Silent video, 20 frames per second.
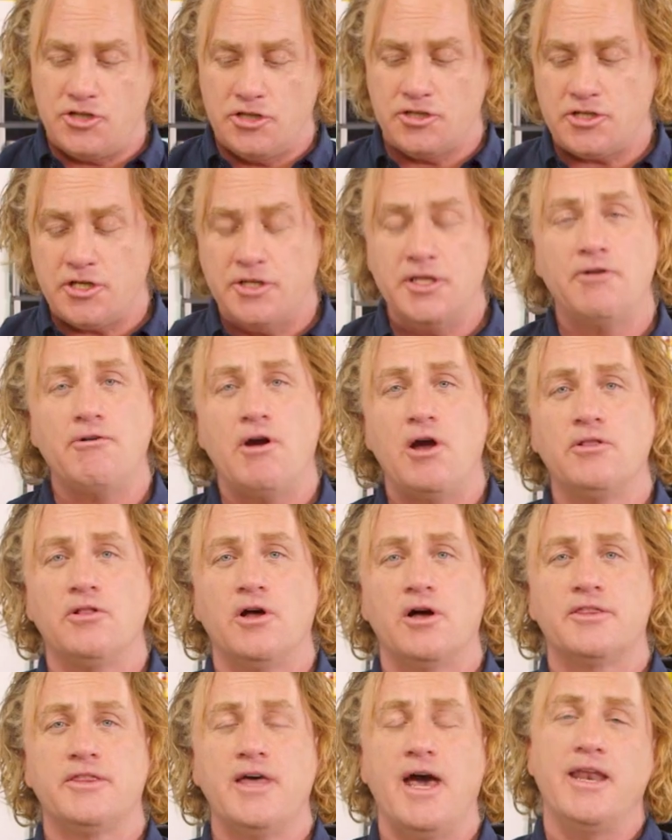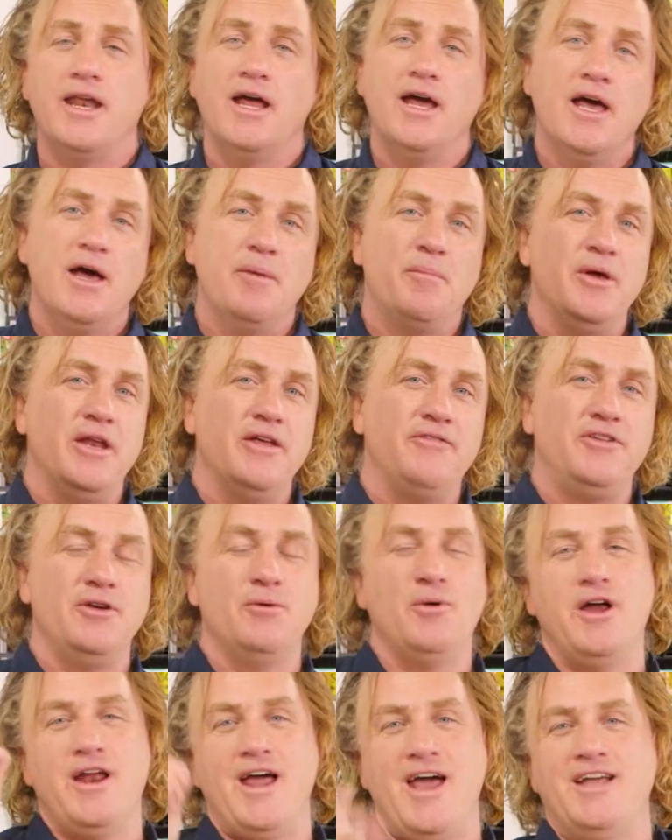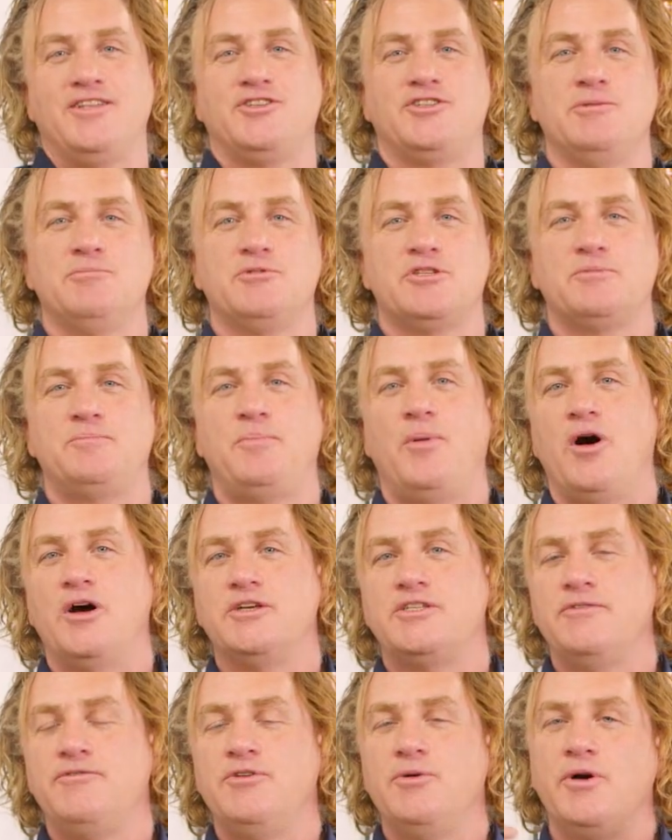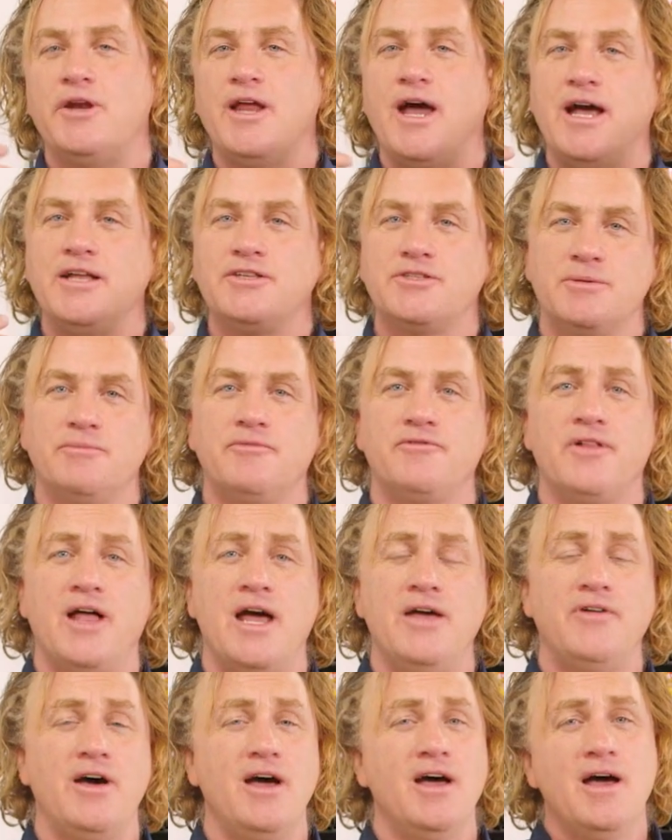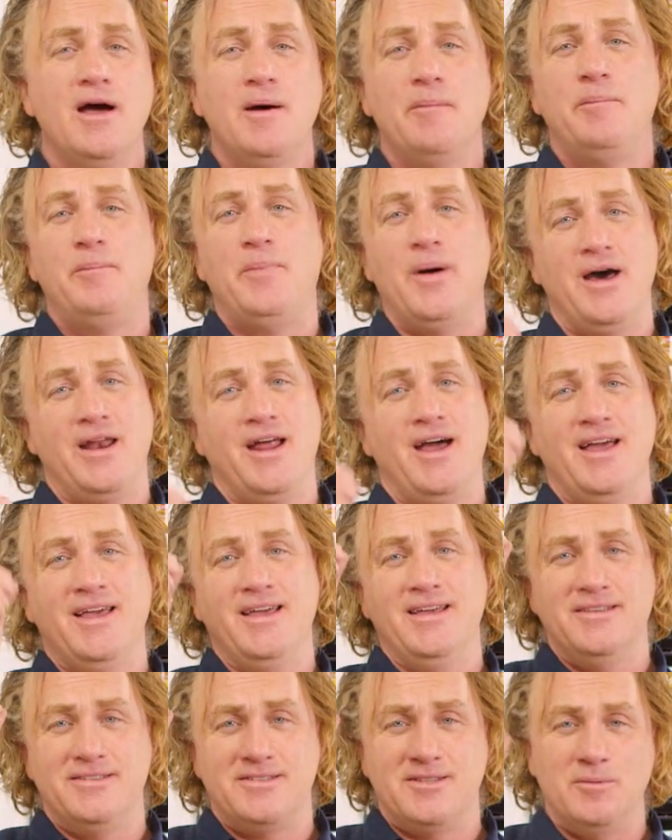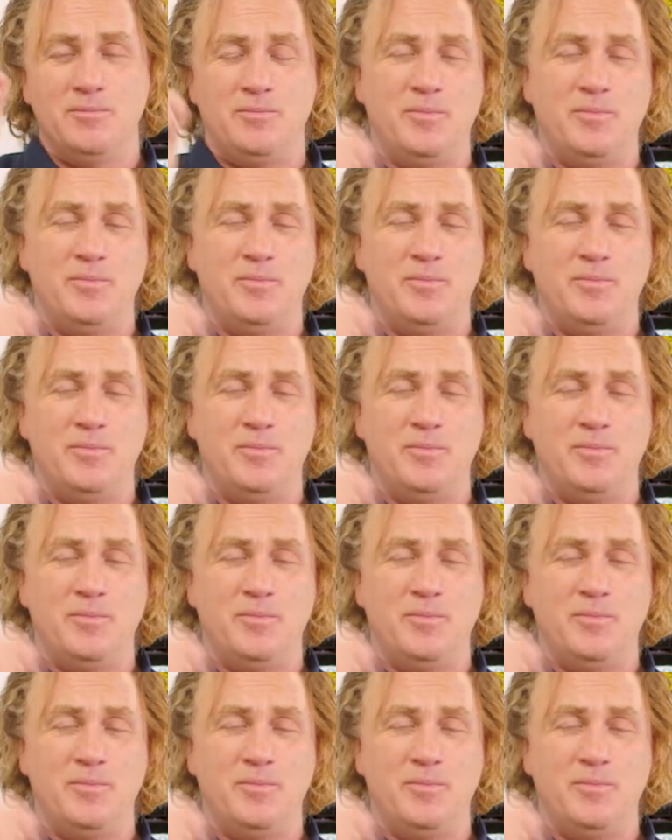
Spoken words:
just on their own like that. But if you want to add some spice, if you want to add some flavour, butter is the